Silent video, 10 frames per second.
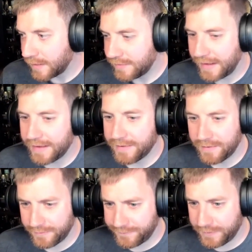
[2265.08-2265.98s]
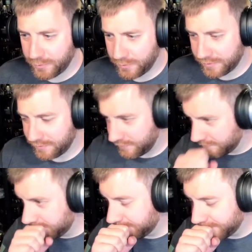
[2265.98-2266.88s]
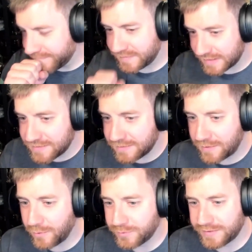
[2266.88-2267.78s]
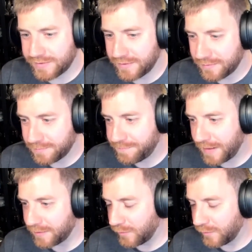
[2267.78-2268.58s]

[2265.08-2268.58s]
Yeah, and if you didn't go to the Ben